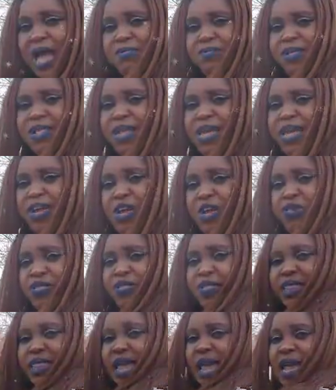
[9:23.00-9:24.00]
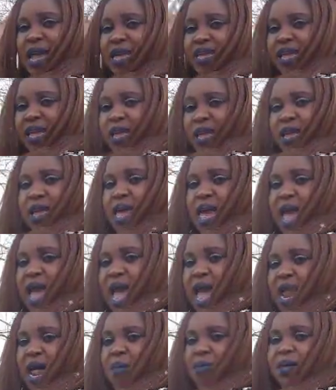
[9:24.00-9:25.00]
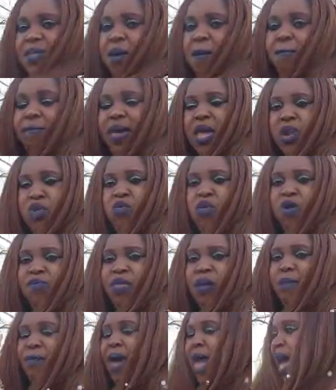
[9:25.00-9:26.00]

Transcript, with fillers: I'm sitting here standing and I'm in the middle of the